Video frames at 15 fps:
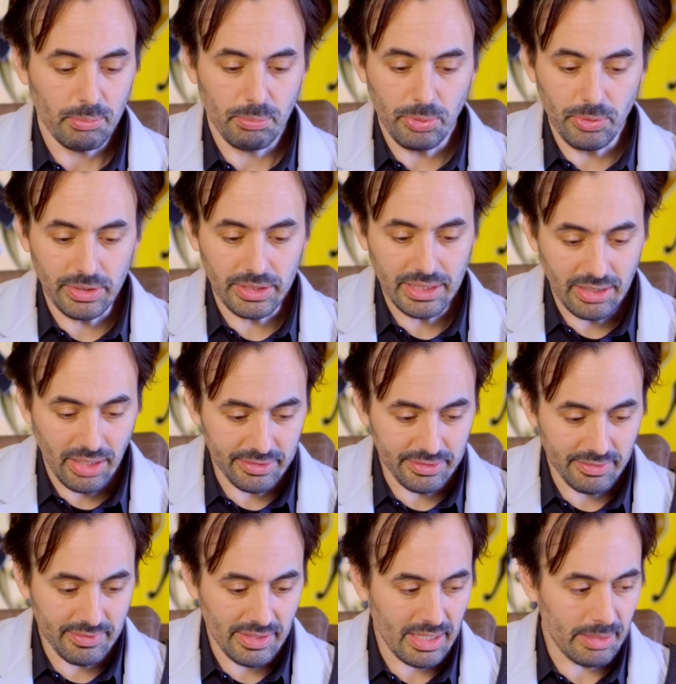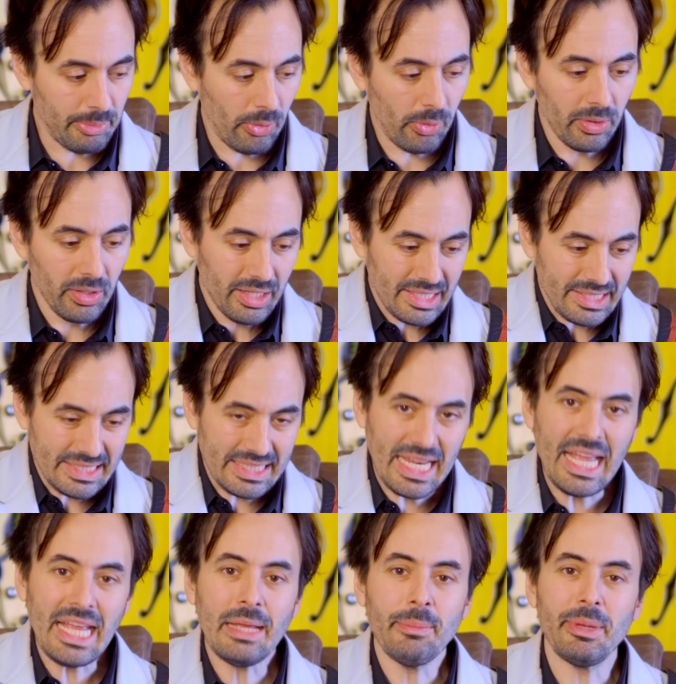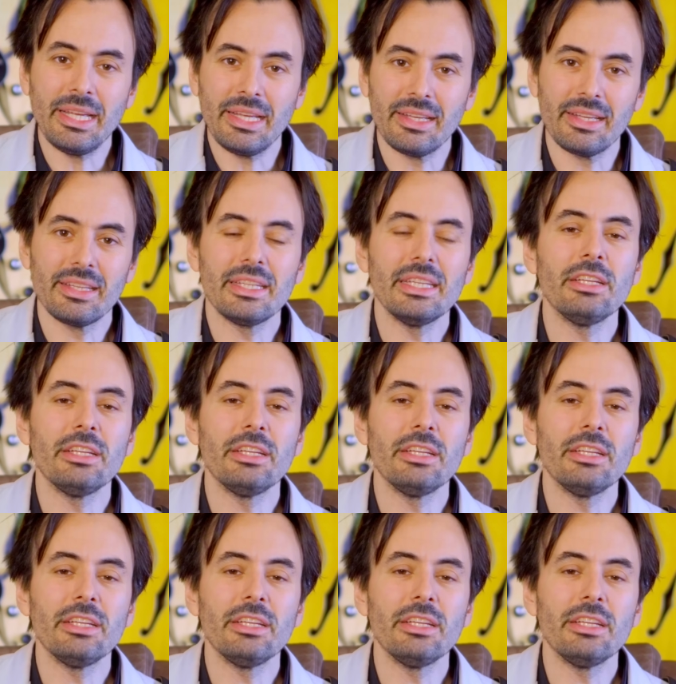putting it on the table, naming